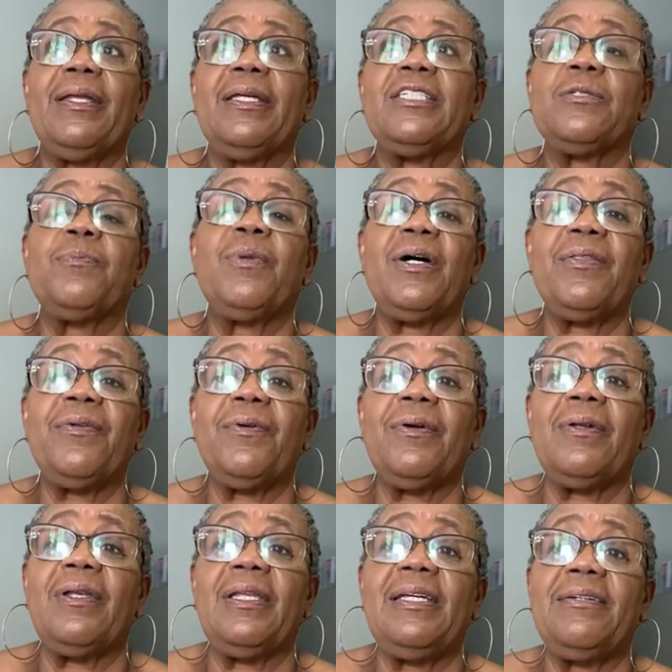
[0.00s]
His
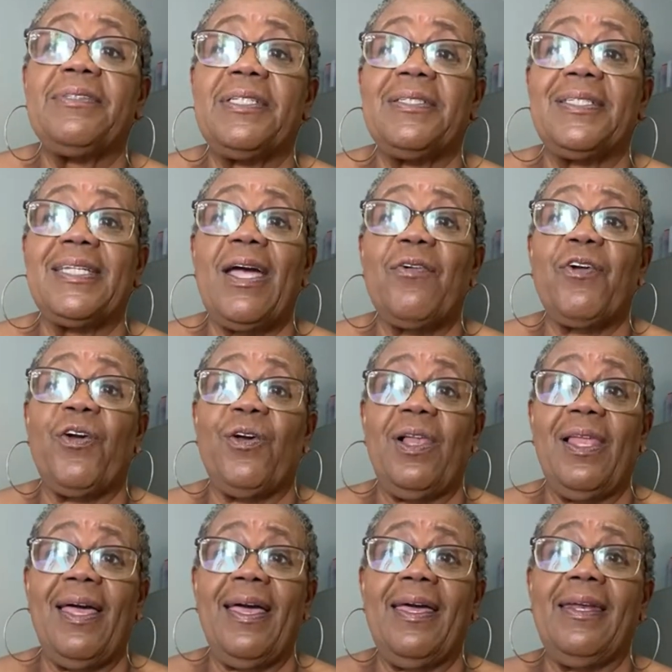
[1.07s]
mother lives in South
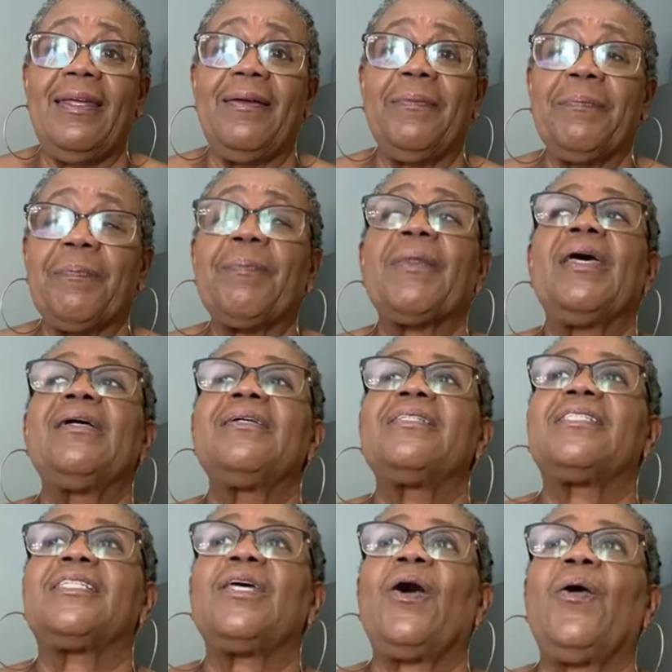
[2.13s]
Carolina,
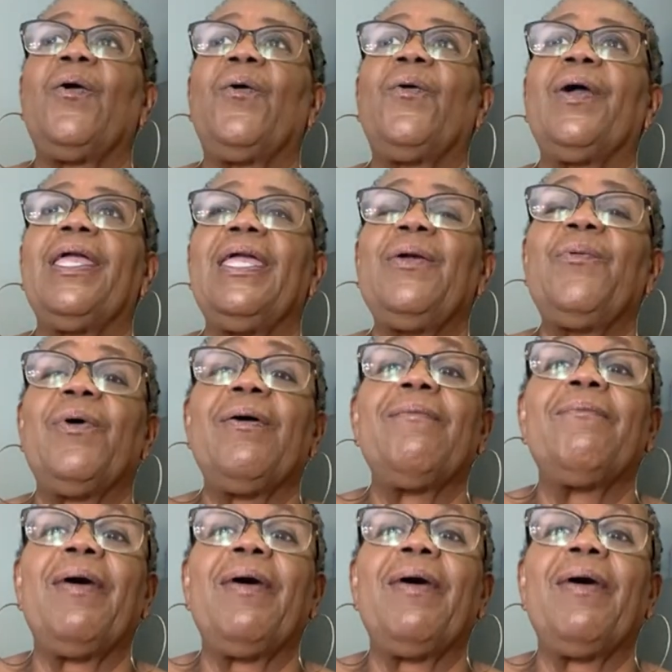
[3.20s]
so he went